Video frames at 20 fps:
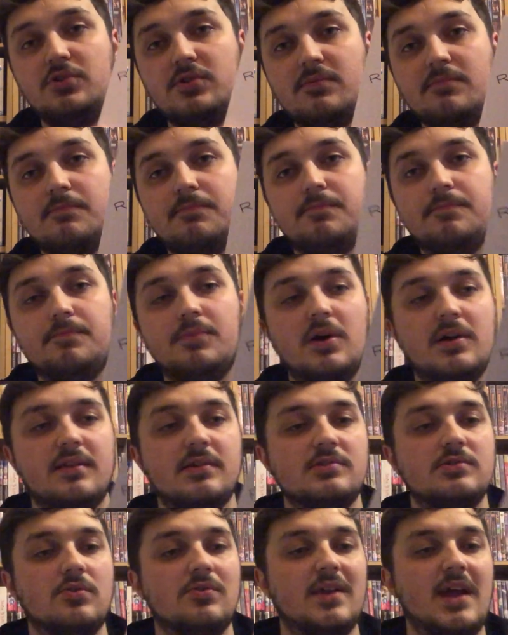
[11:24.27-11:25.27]
You can buy
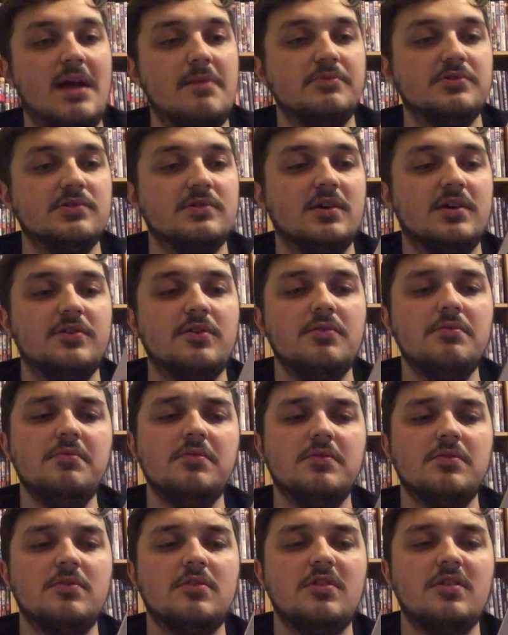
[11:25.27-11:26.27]
this on Amazon. I don't
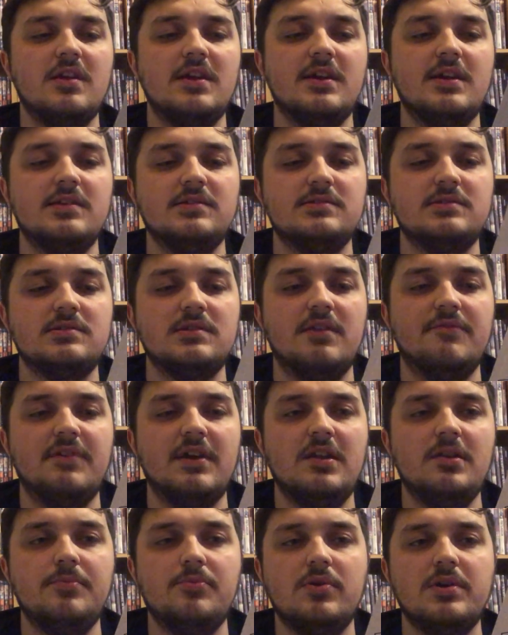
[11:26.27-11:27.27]
think it's
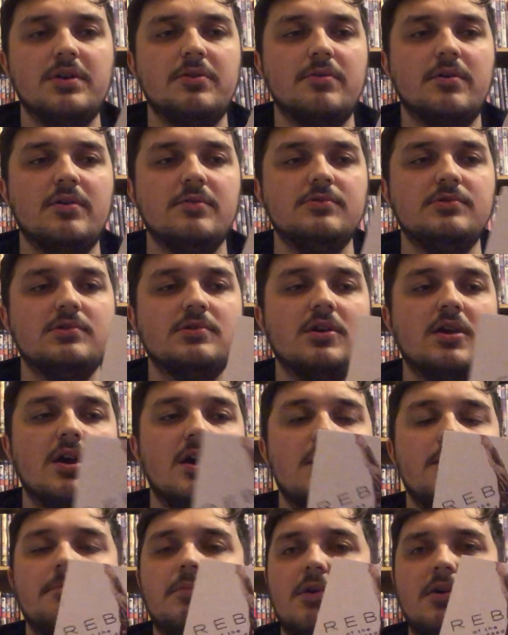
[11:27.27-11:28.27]
available anywhere else,
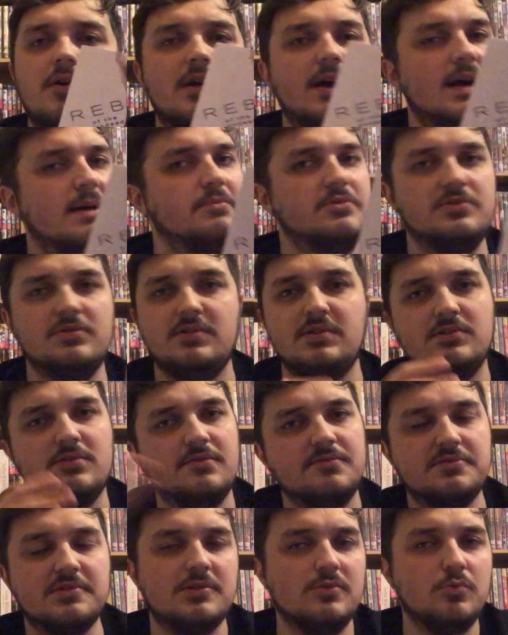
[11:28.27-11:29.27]
but Amazon is
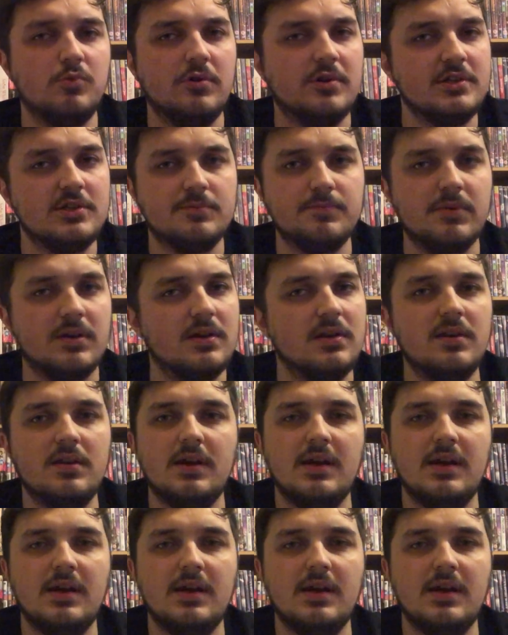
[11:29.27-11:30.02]
obviously widespread.